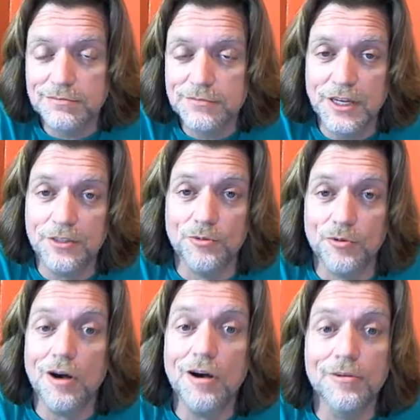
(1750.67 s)
There's nothing
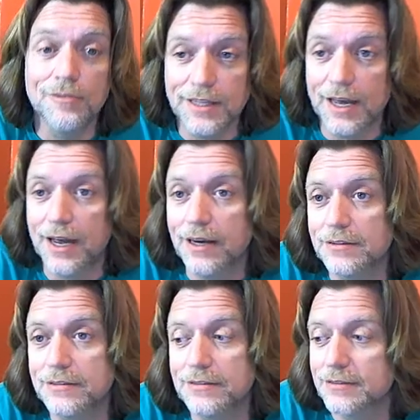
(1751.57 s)
wrong with that.
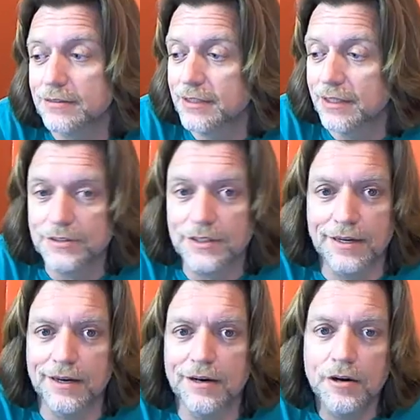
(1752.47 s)
You know, it's not
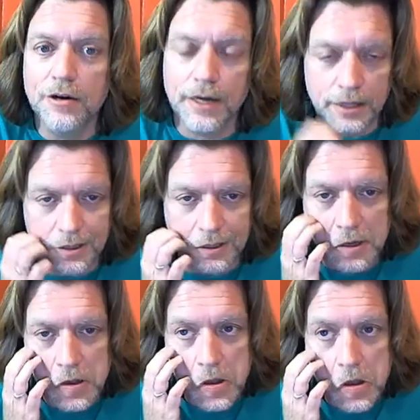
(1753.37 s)
going to hurt
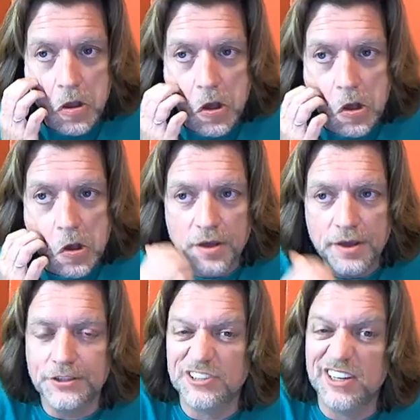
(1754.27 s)
anything.
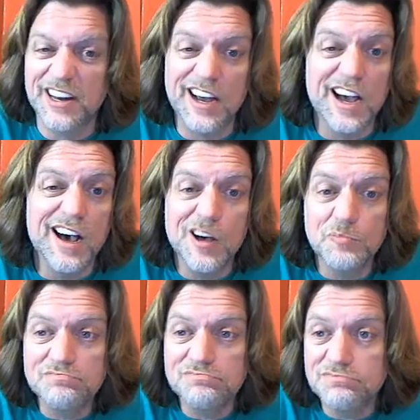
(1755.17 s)
It's just going to hum.